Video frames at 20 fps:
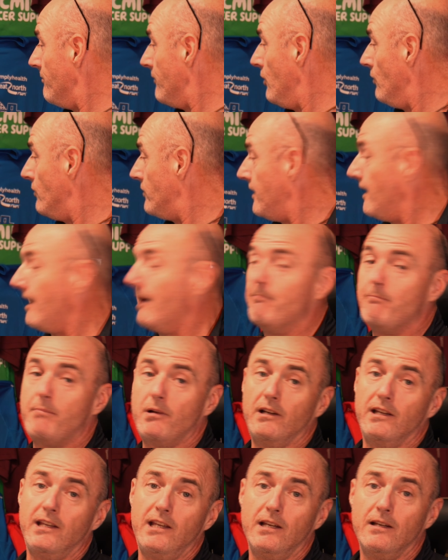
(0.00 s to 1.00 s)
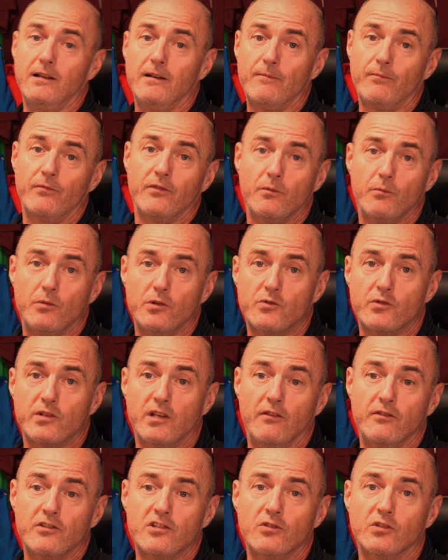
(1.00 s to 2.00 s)
UTMB, which was
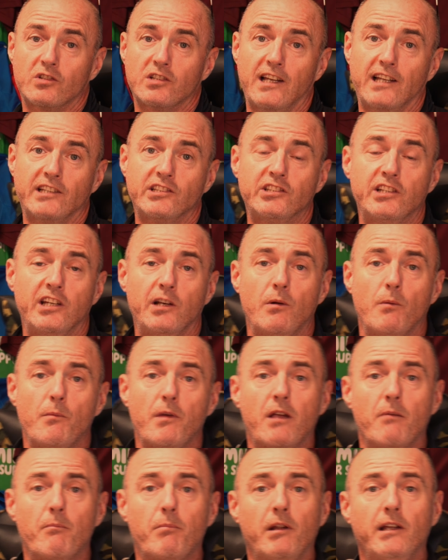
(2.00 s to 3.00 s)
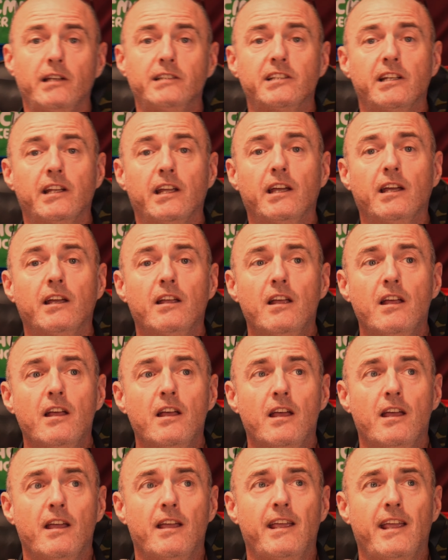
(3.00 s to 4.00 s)
given to us last year when we completed it,
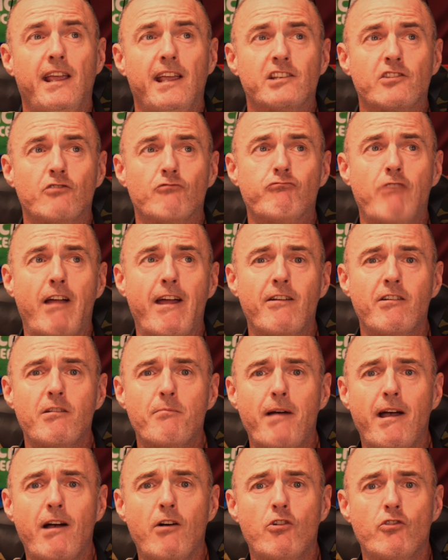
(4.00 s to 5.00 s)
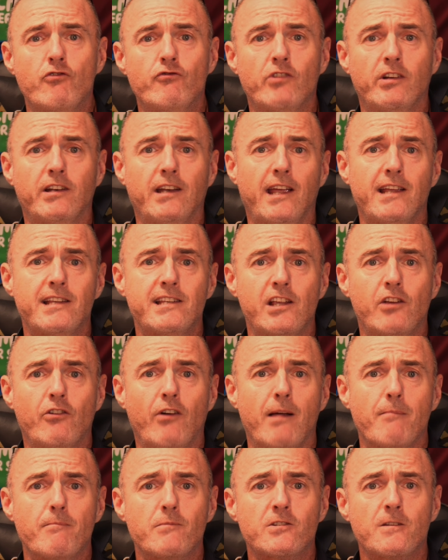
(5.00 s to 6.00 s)
is around about 180
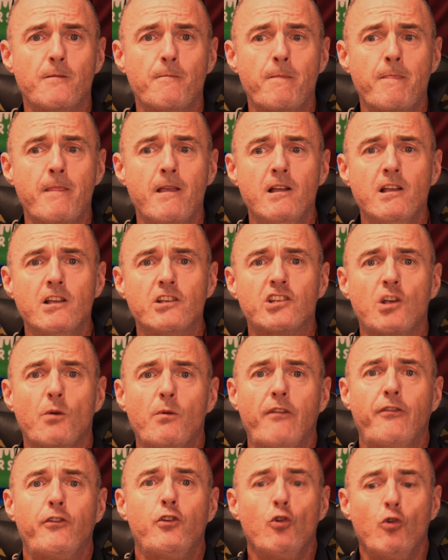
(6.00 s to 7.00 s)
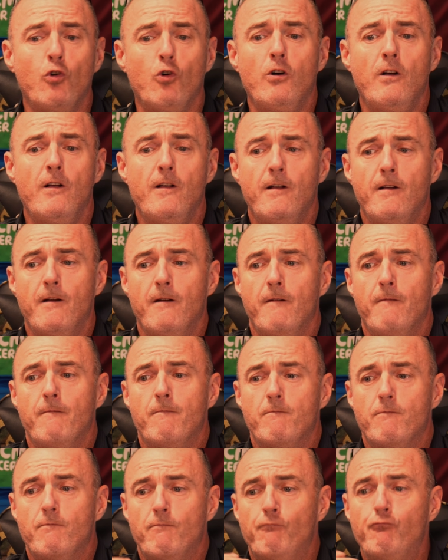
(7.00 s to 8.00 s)
grams. So if you're
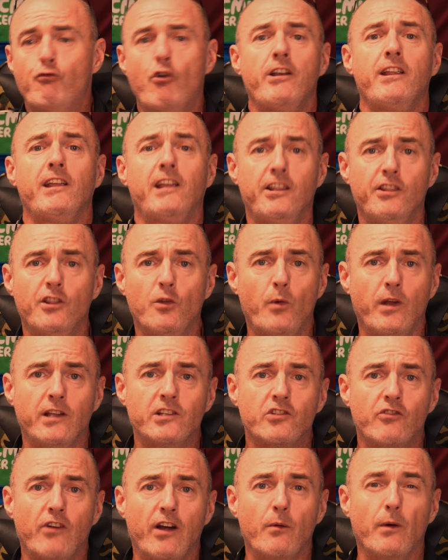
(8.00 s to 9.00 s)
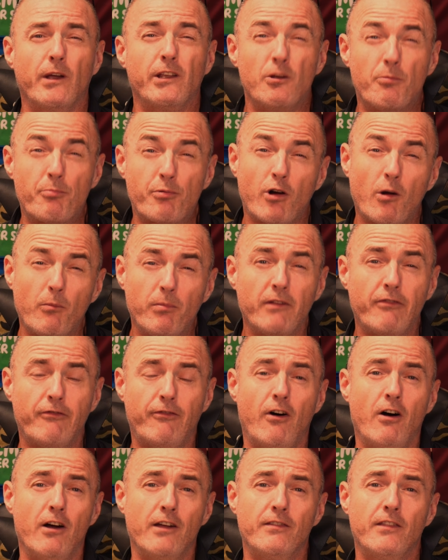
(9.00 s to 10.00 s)
running in the winter anyway, you probably
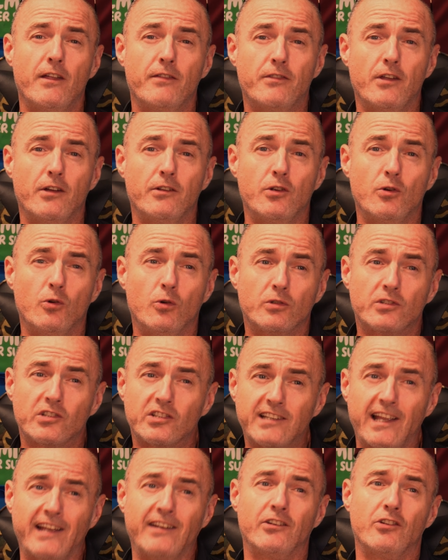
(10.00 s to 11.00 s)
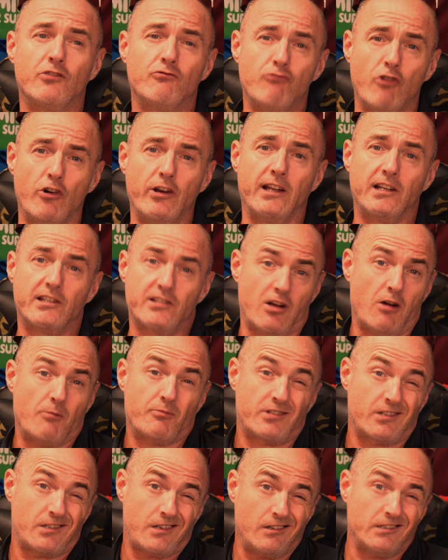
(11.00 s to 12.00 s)
find that your standard running
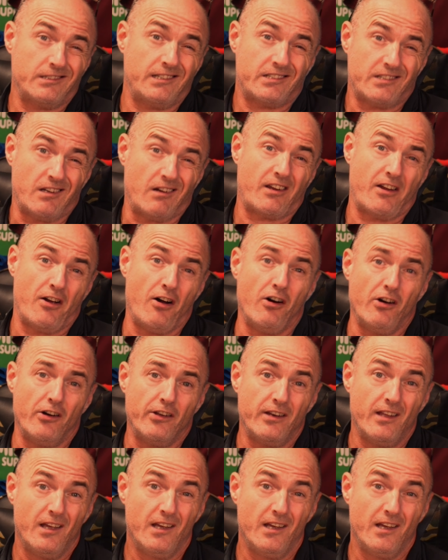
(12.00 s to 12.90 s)
tops, as long as it's not cotton,